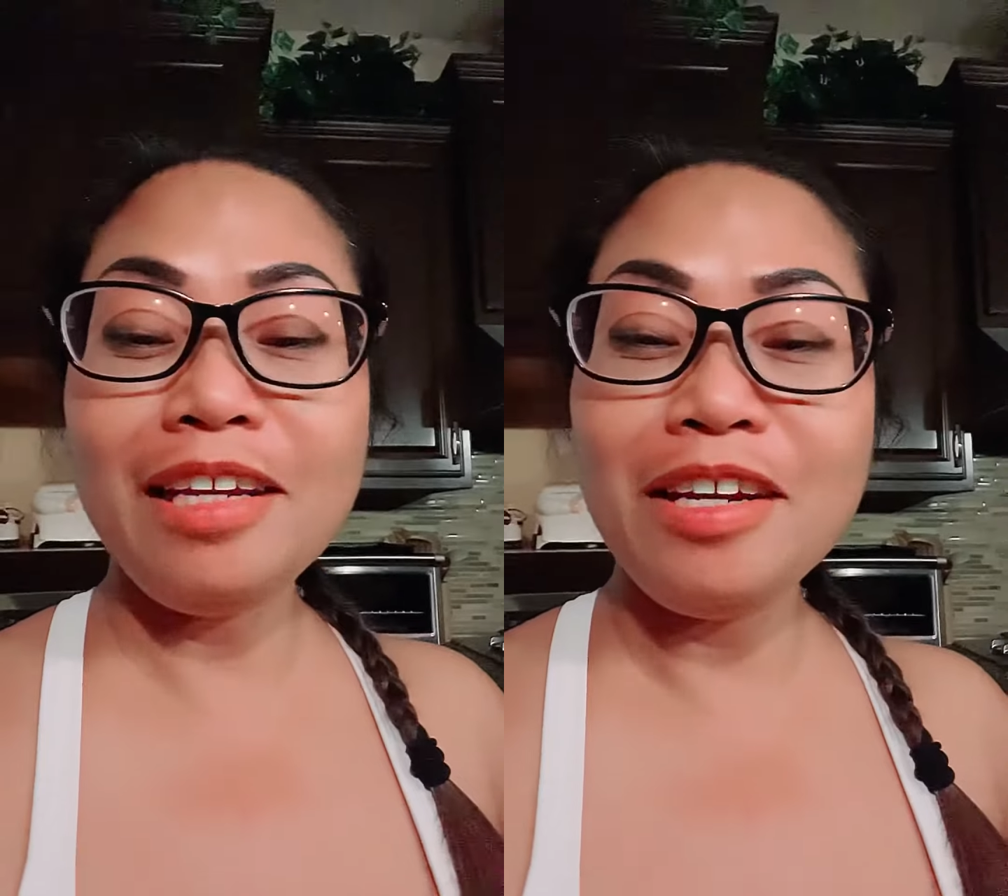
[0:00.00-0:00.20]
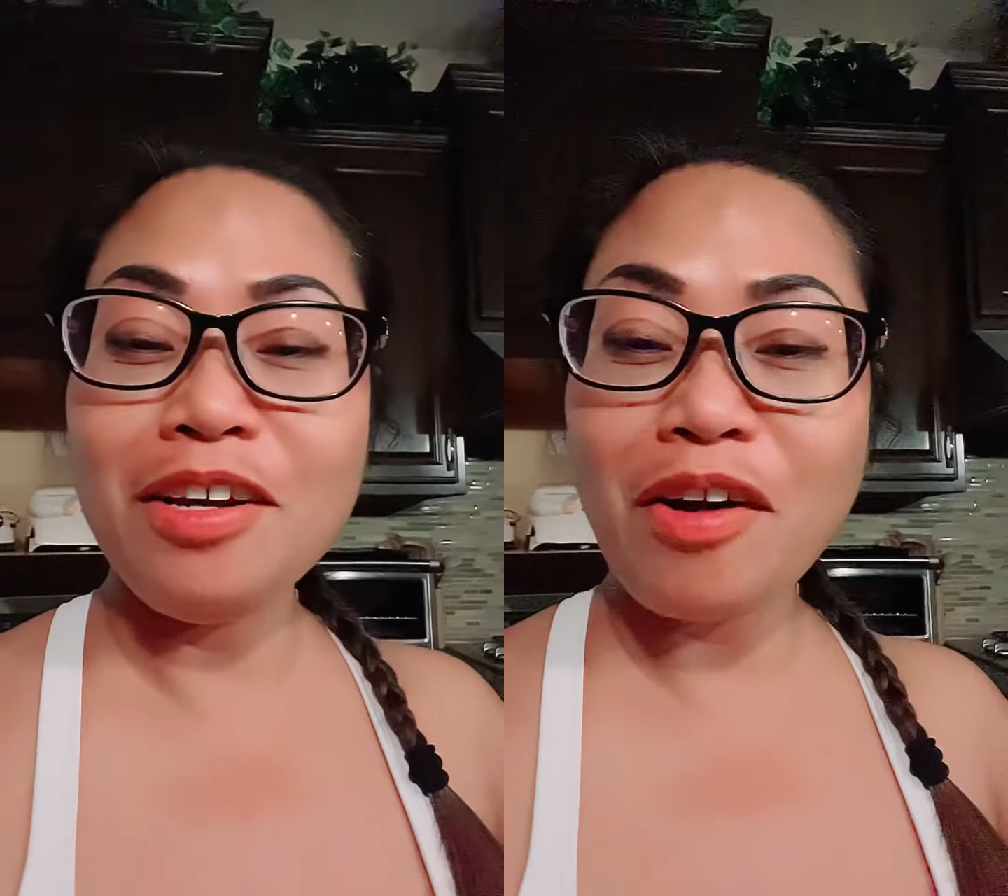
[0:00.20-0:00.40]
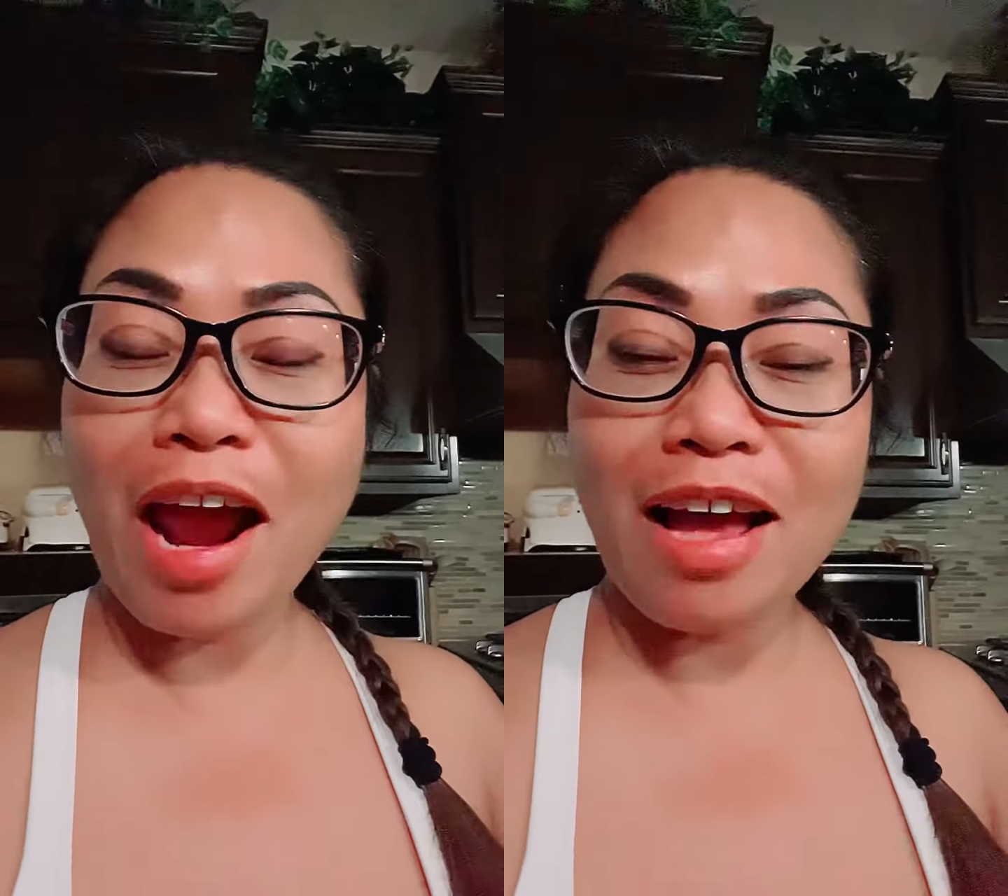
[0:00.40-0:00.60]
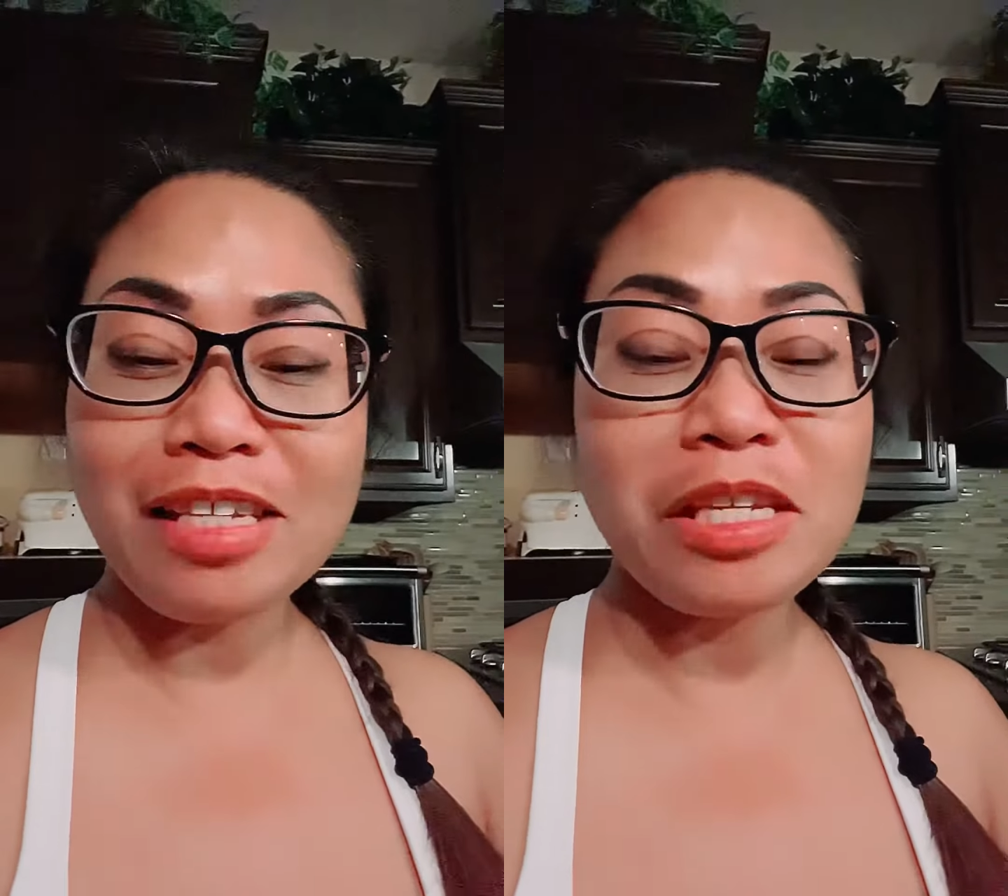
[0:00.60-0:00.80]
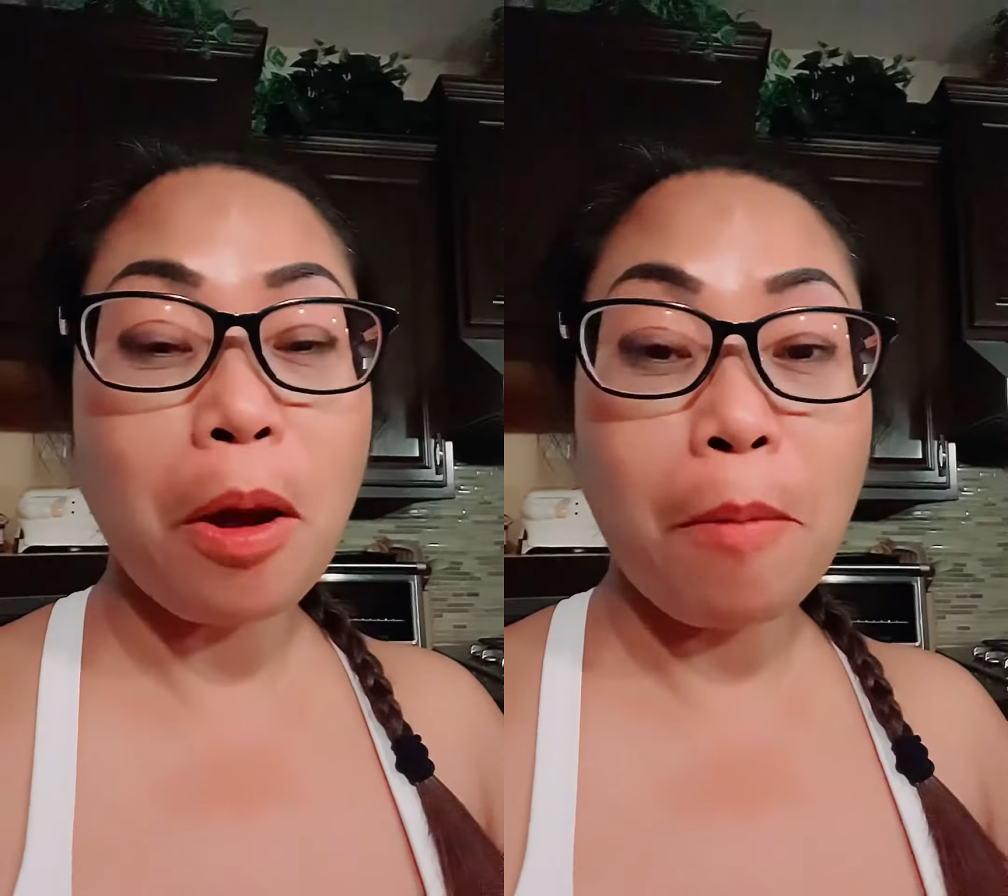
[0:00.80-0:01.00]

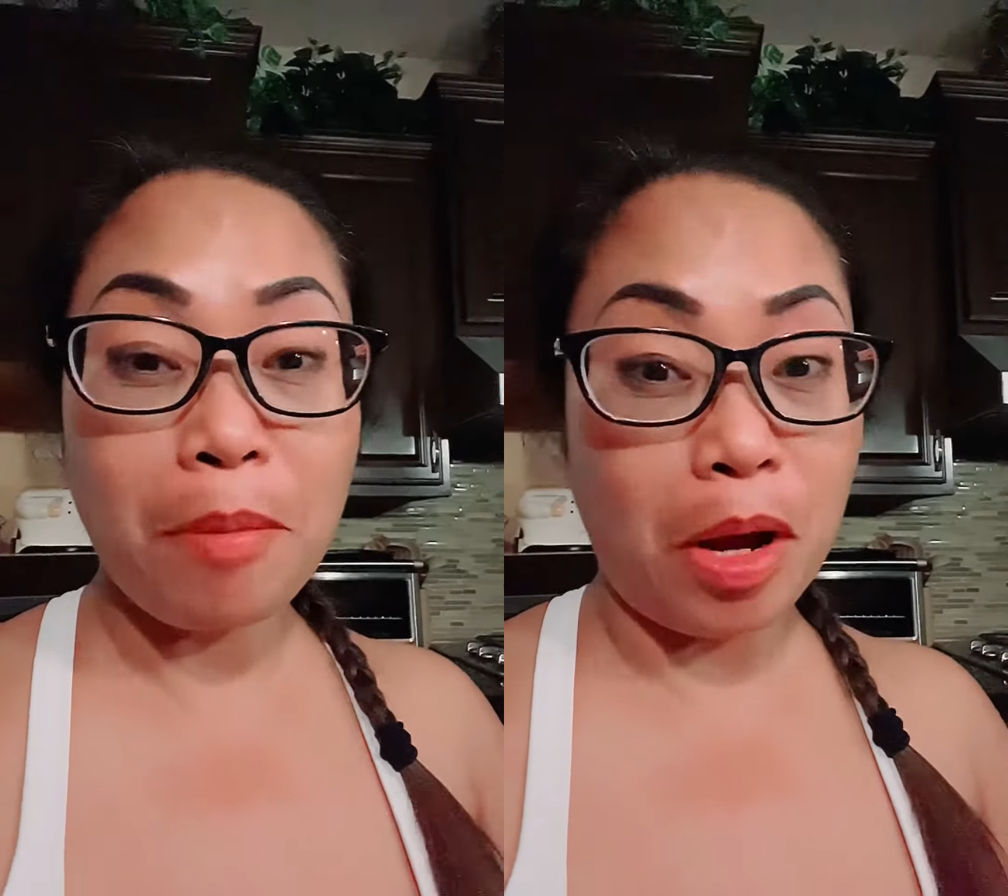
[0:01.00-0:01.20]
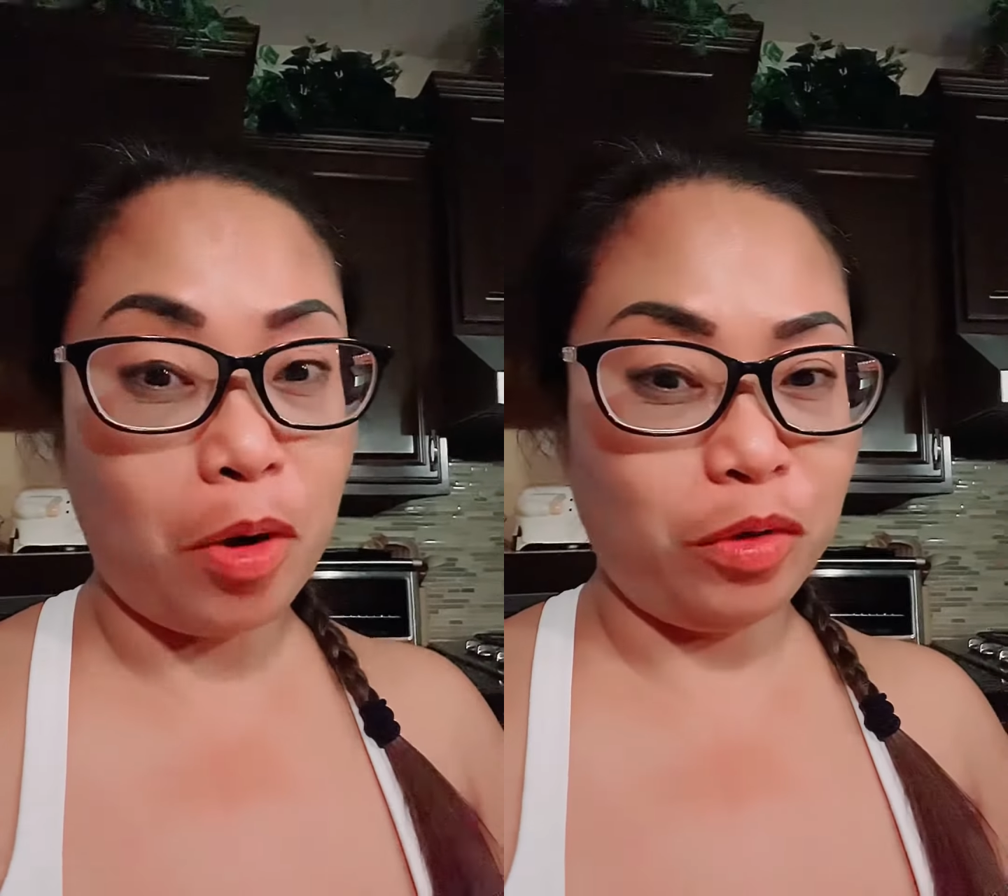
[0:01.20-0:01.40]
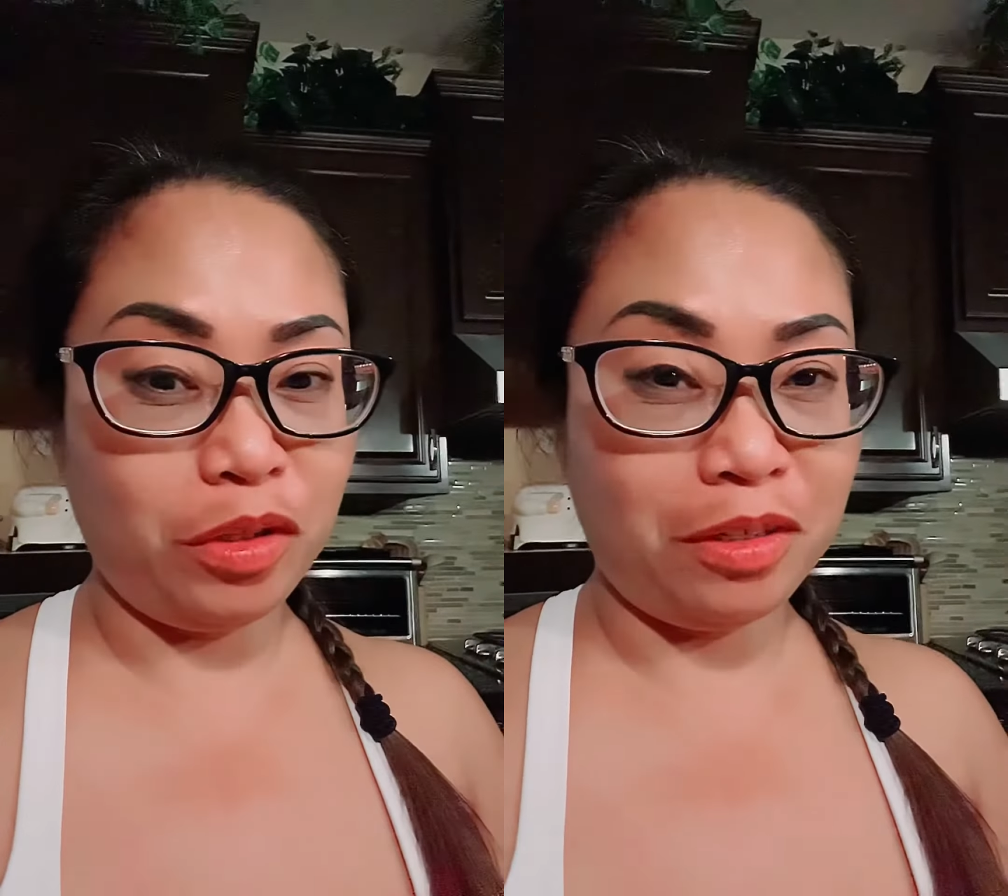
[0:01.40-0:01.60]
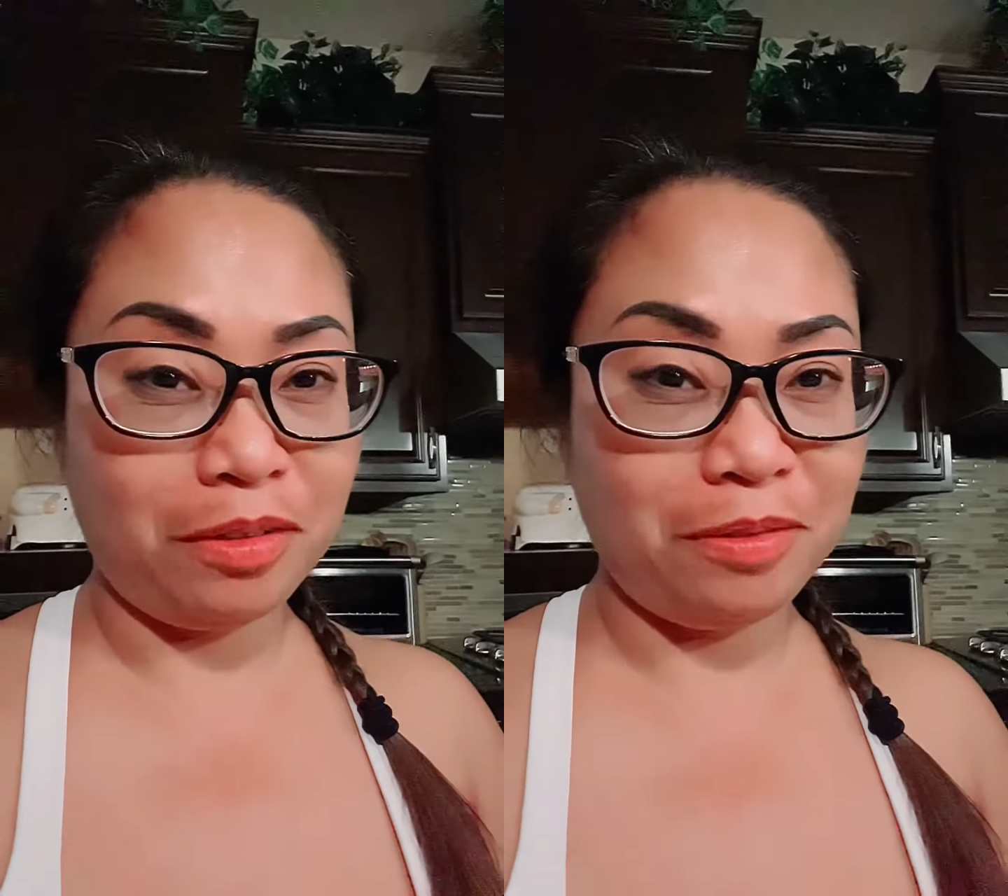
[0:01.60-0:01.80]
grass powder.